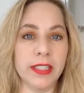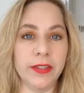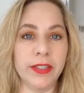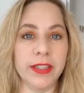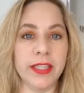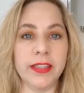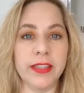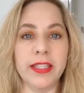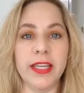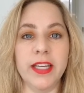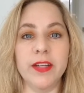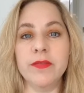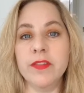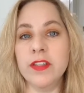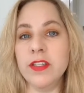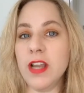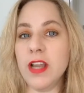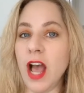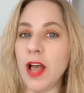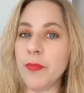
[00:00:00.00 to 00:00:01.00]
that they have
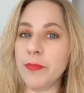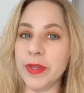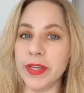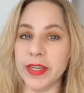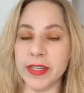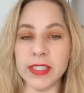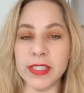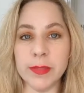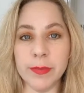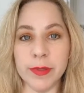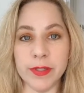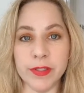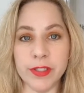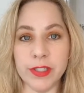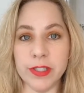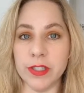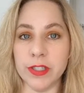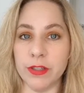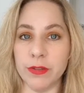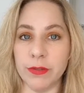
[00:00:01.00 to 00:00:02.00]
not been exposed to the
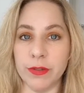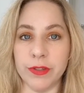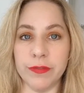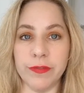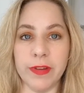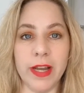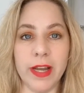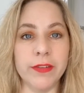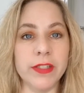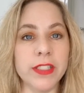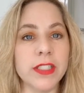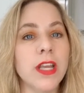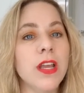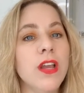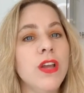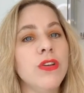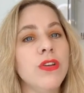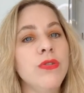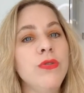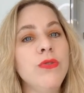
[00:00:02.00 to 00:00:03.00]
coronavirus,
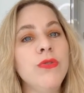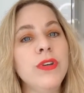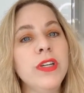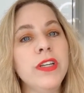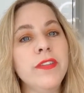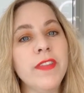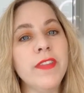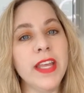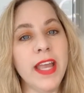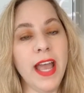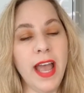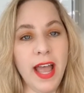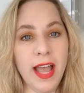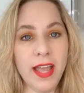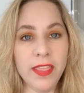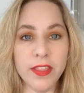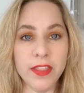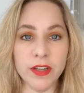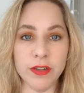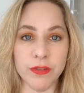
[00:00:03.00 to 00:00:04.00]
nor have they had the
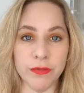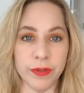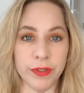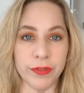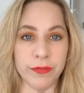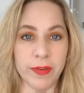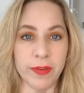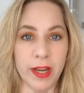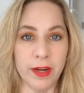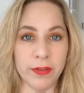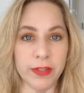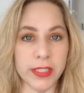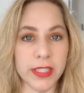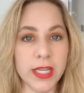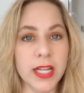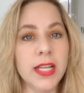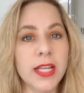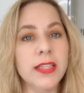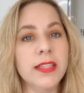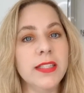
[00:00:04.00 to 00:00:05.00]
coronavirus.
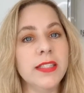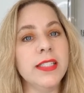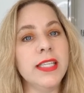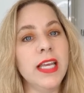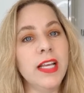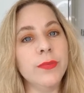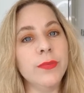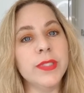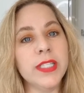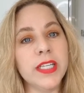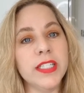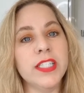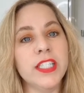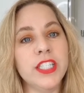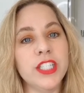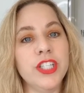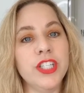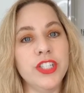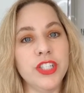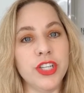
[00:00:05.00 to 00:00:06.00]
This helps us to
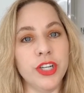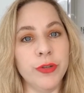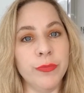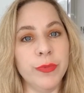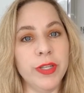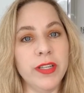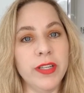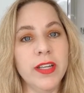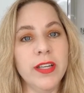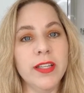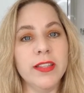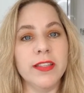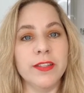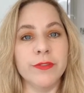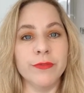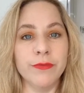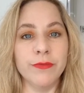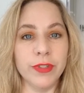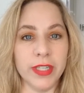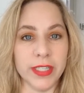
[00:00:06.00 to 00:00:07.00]
determine the
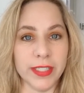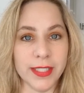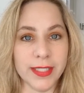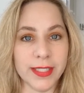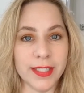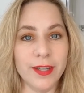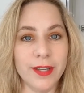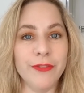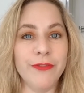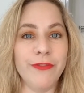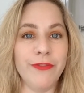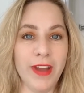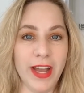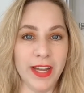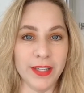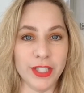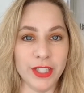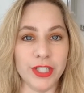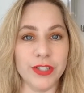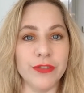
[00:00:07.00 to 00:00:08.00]
risk
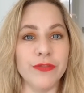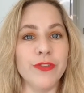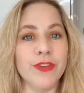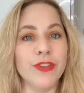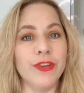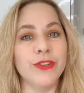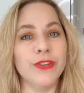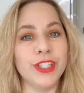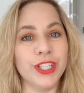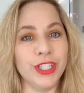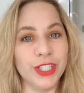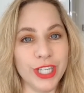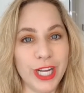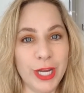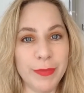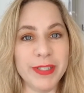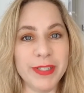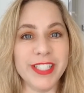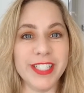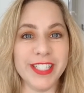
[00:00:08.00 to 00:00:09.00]
factor for those that are coming
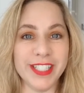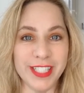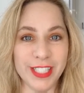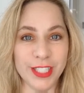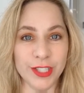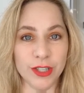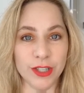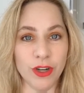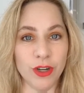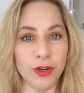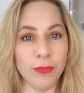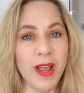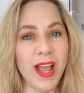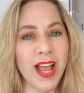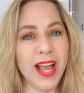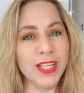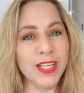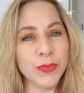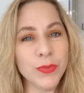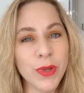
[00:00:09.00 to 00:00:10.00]
to see your home,
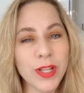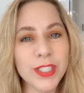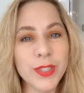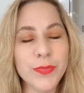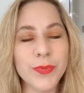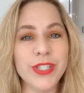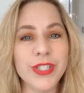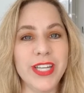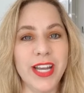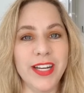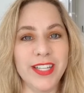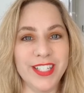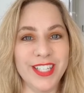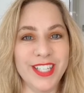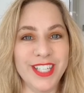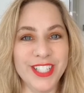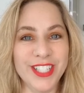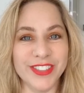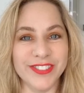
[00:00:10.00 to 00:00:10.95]
as well as protecting you.